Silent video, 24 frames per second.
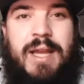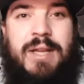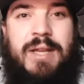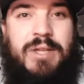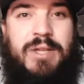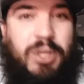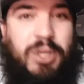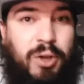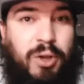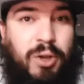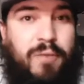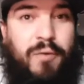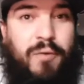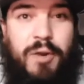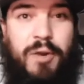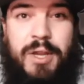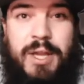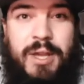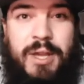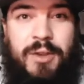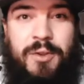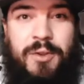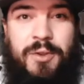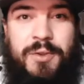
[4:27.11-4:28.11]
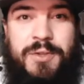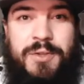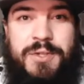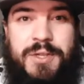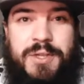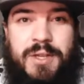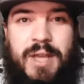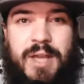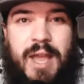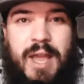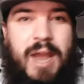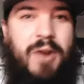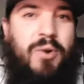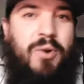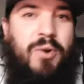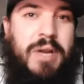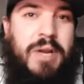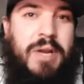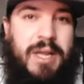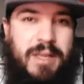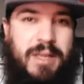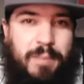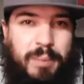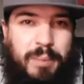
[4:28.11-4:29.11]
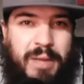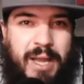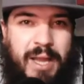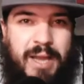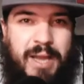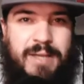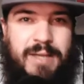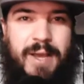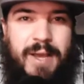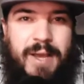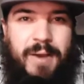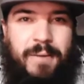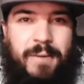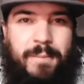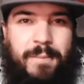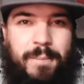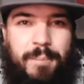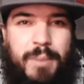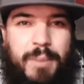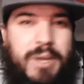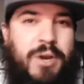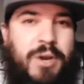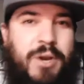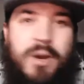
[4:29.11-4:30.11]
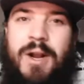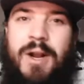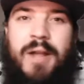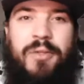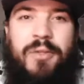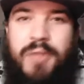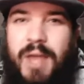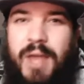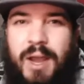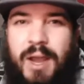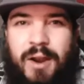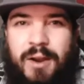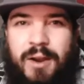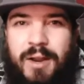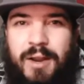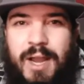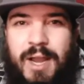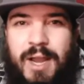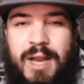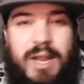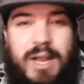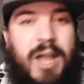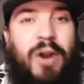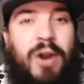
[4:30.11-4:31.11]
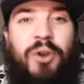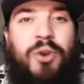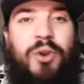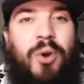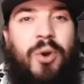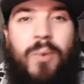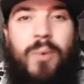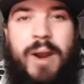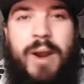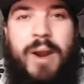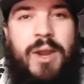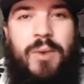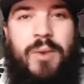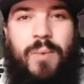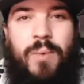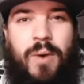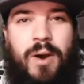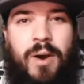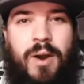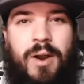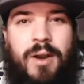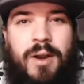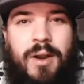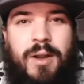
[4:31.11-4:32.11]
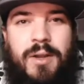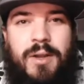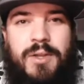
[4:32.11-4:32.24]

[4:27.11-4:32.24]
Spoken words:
to look for kills and or to get the plant down, but you're not there and they don't know where you are,